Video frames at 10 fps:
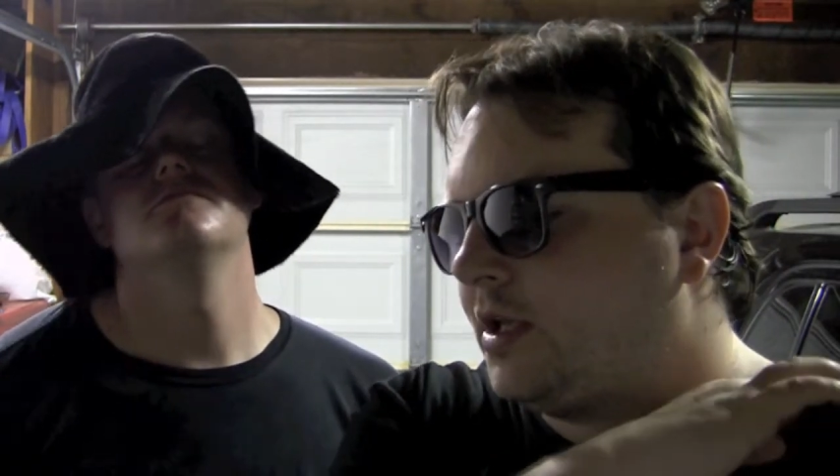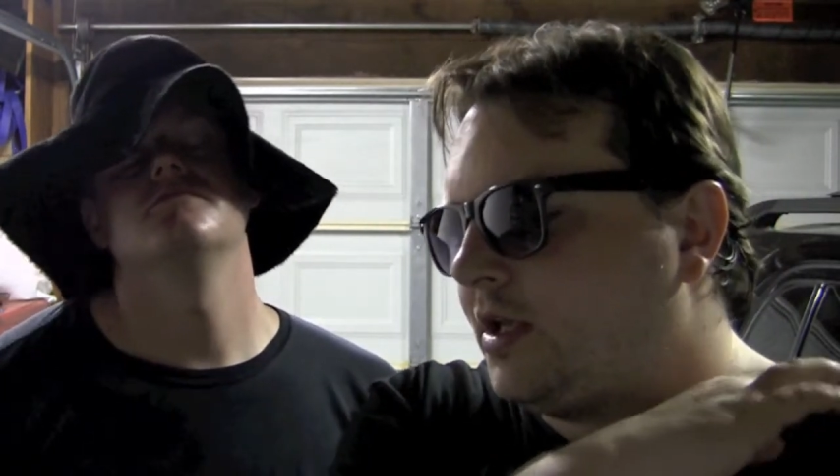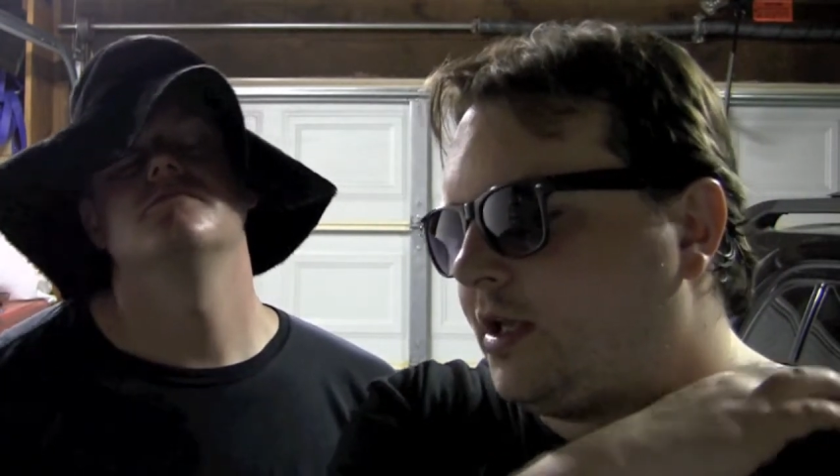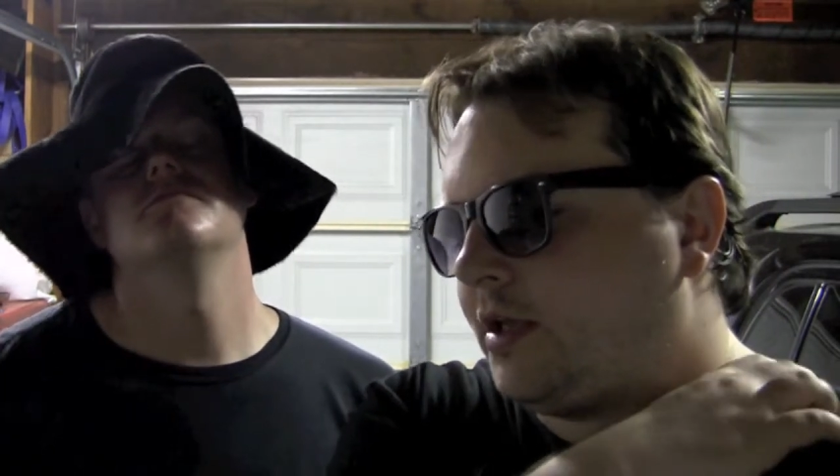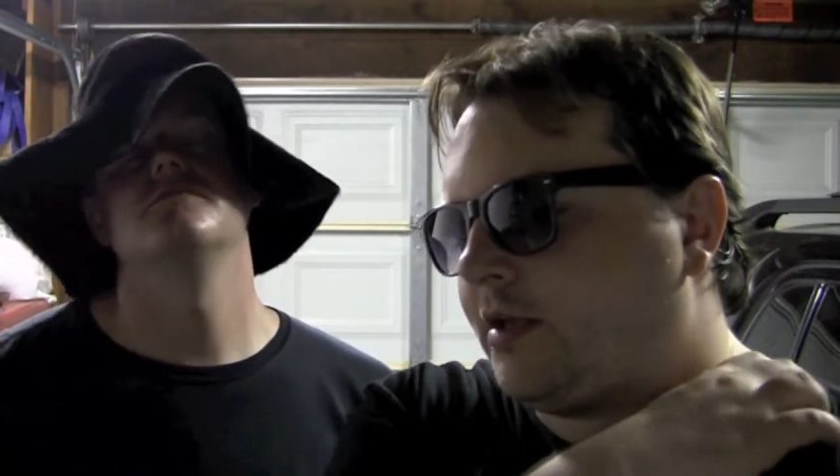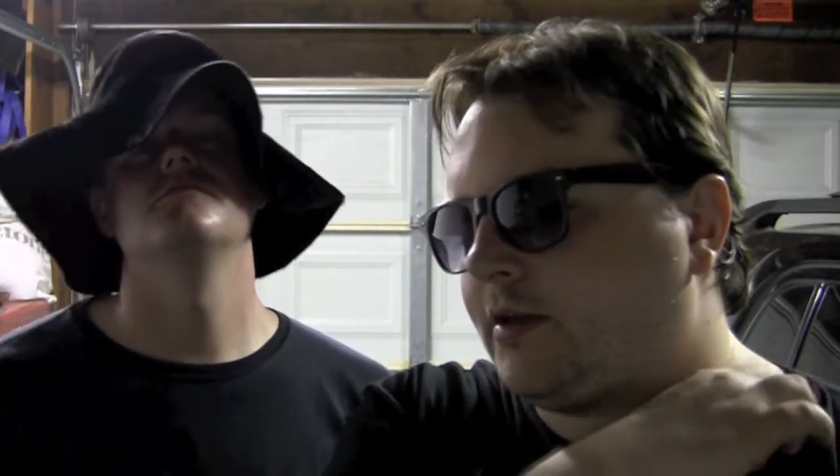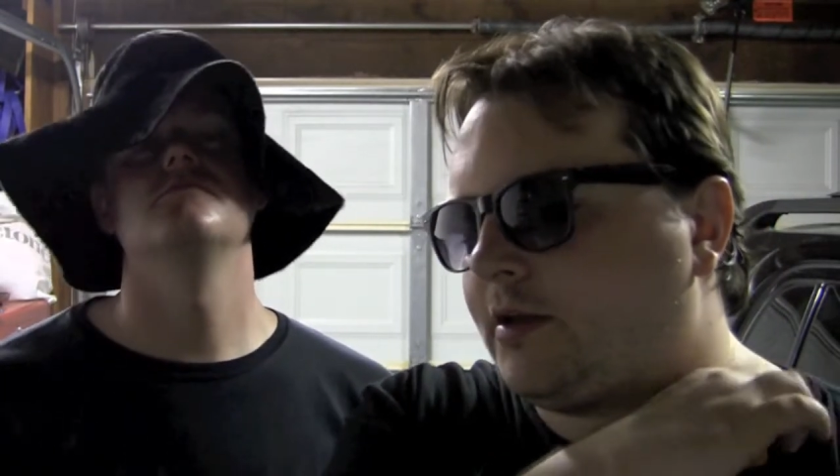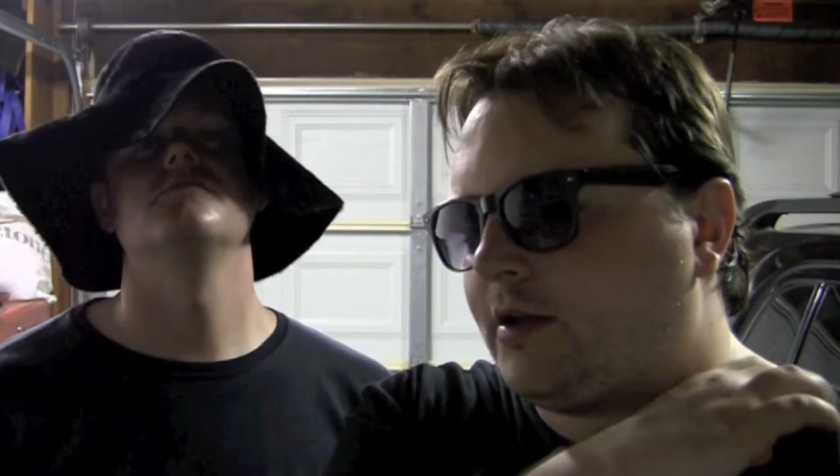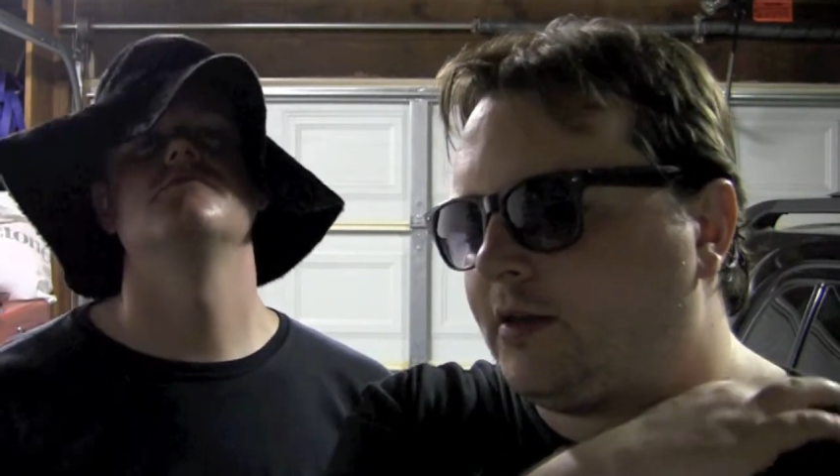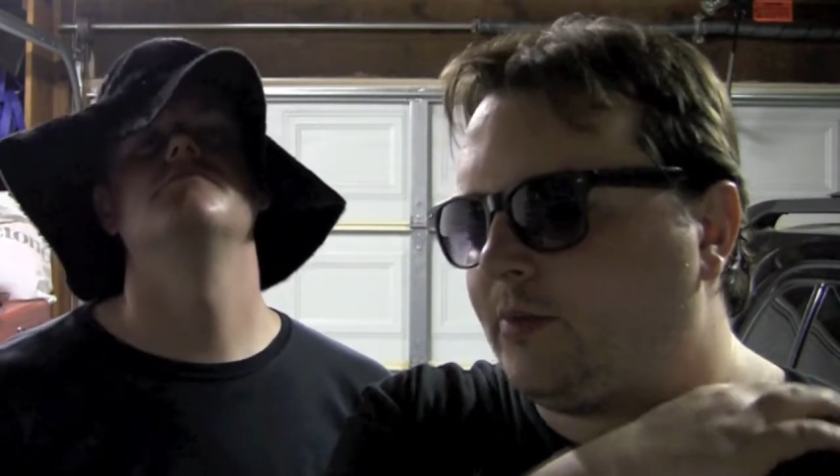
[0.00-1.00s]
and
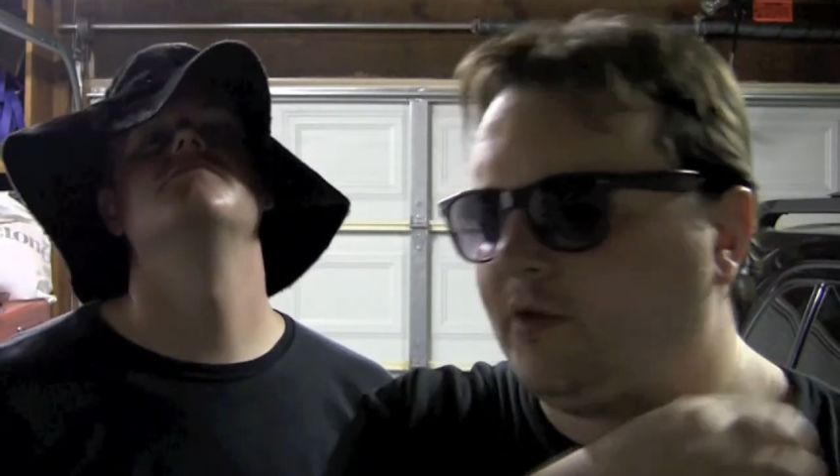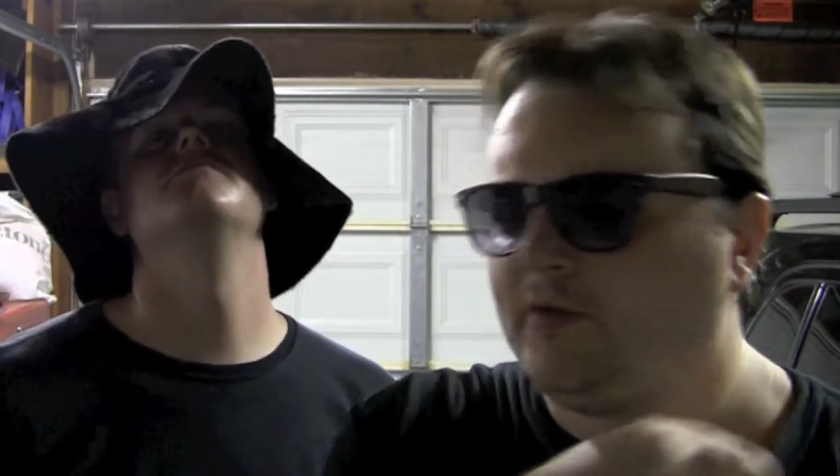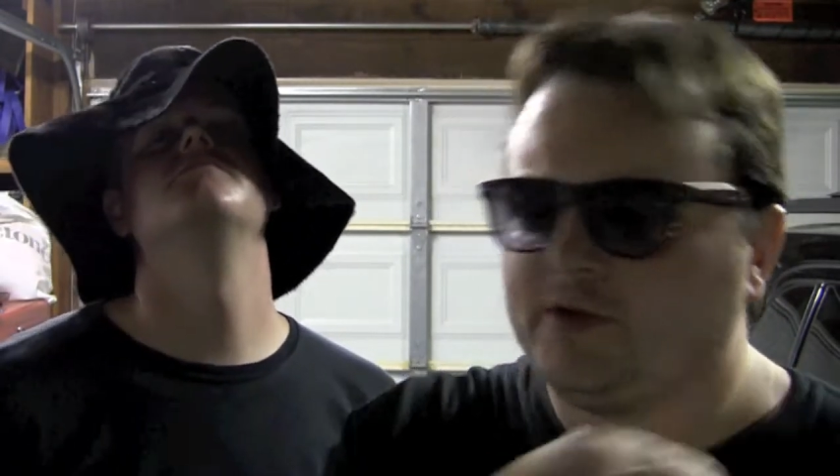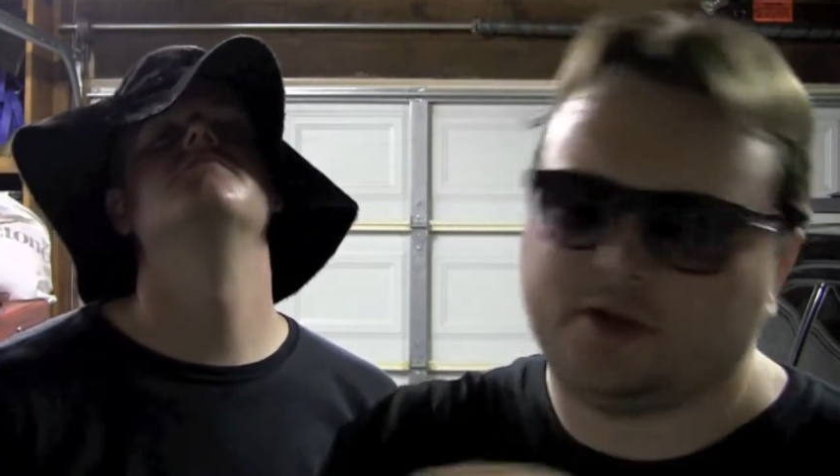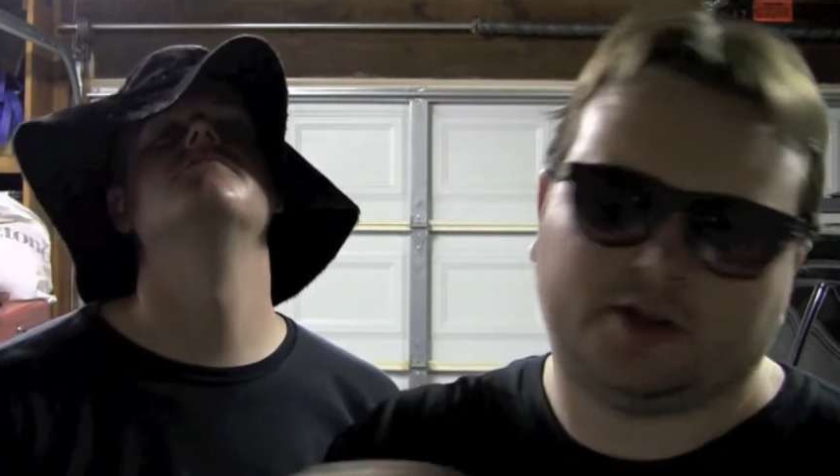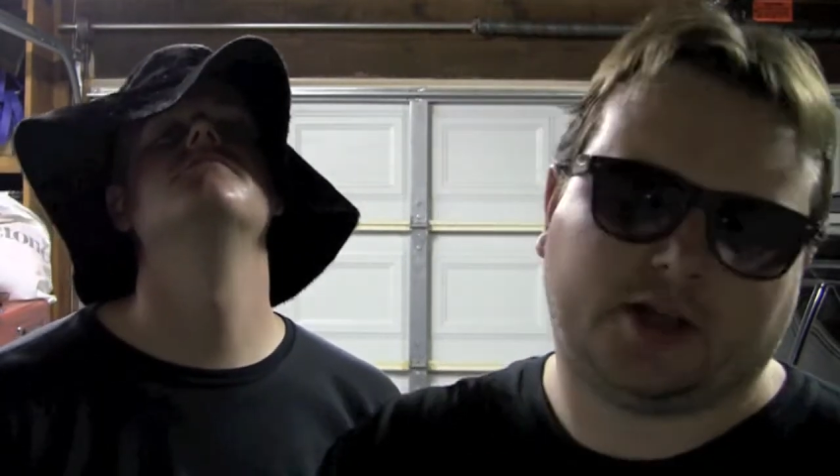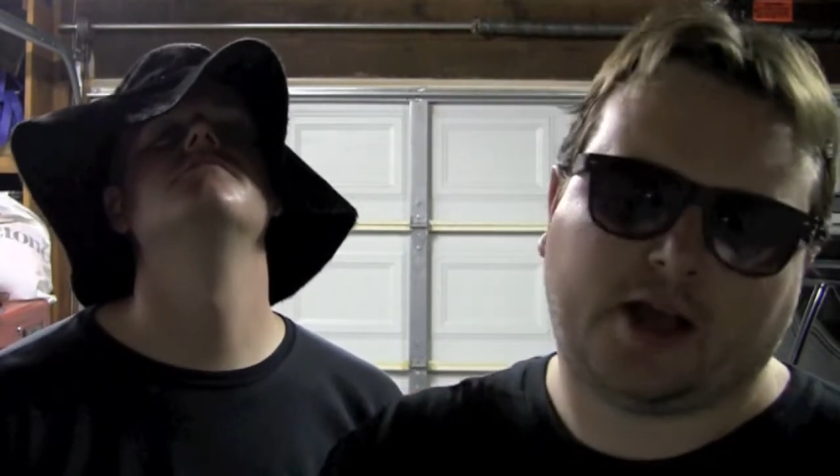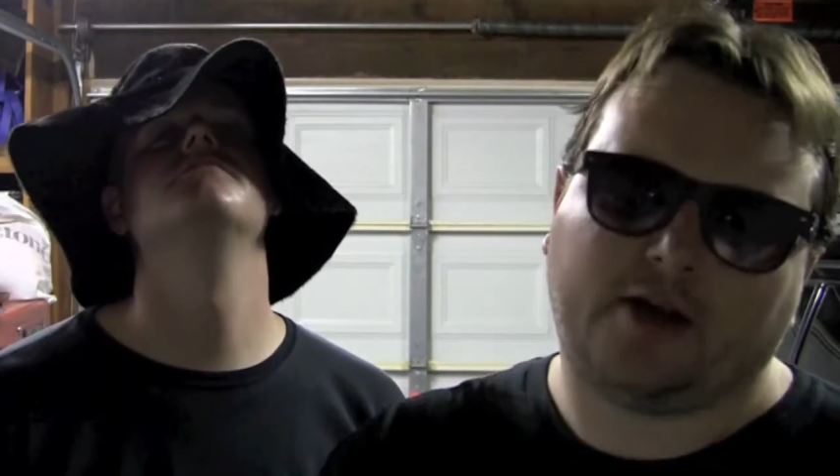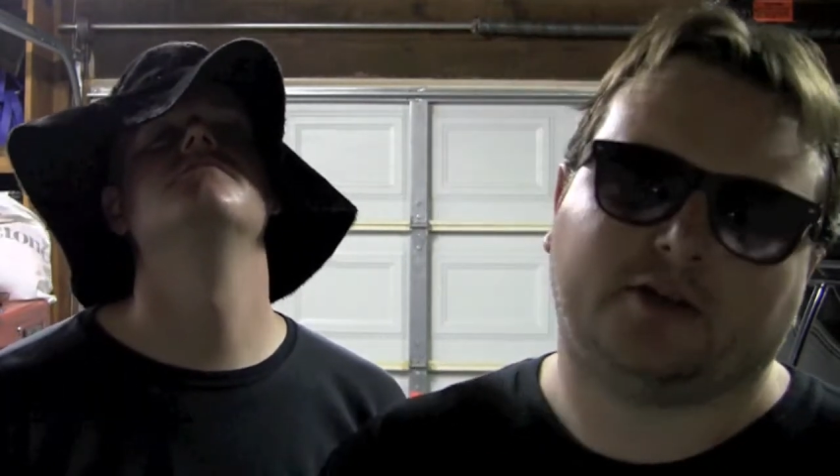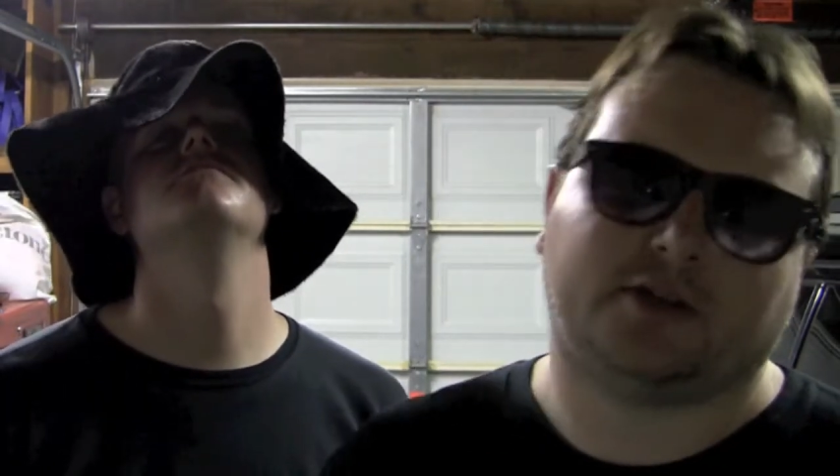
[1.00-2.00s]
they move into this
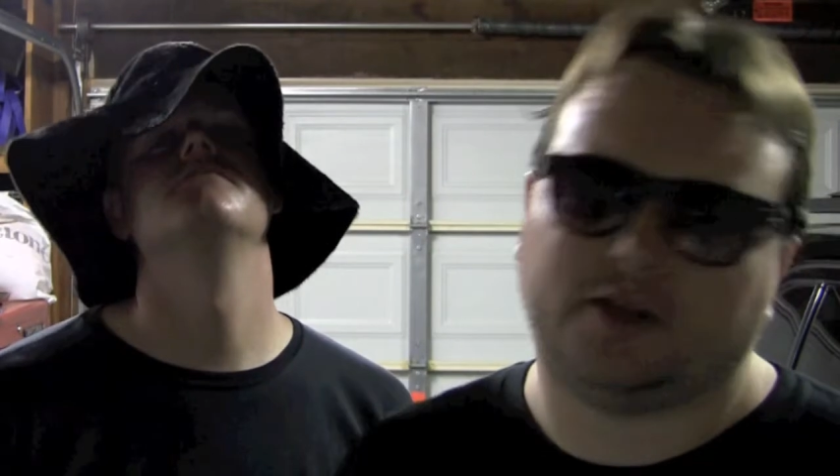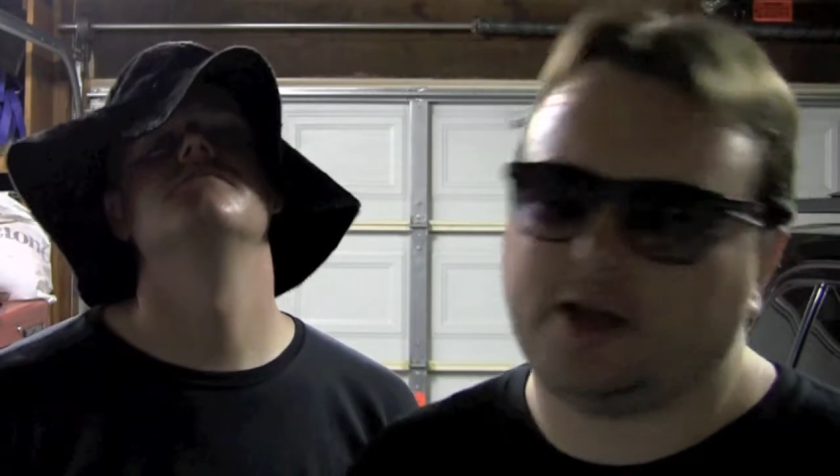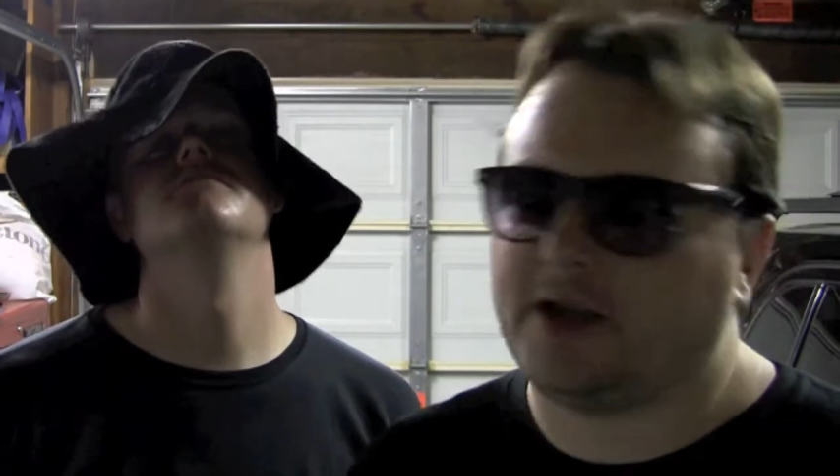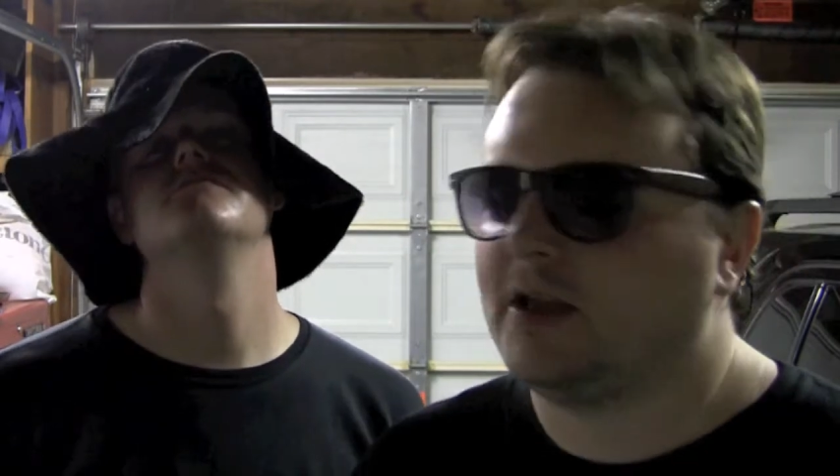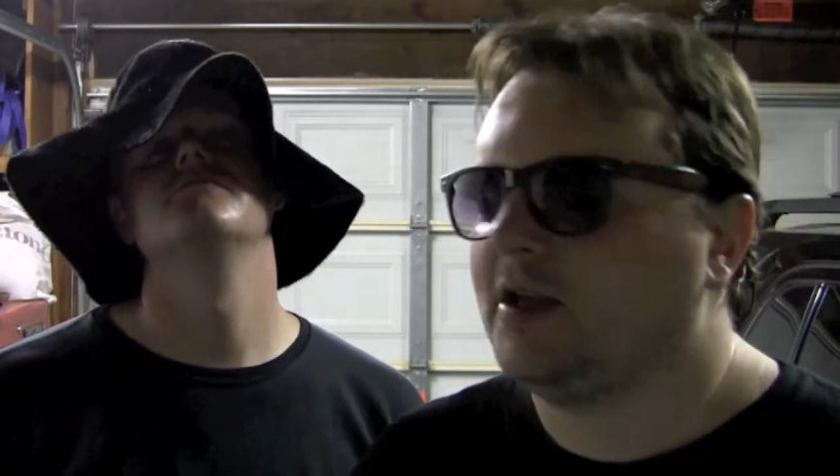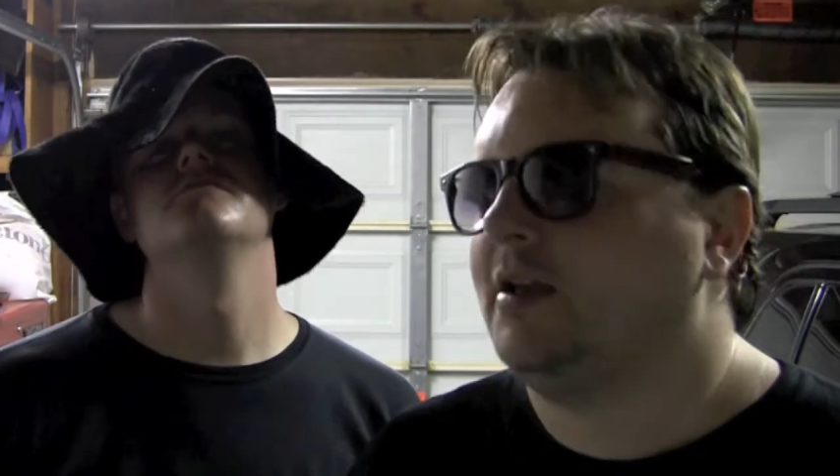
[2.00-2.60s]
house, and like.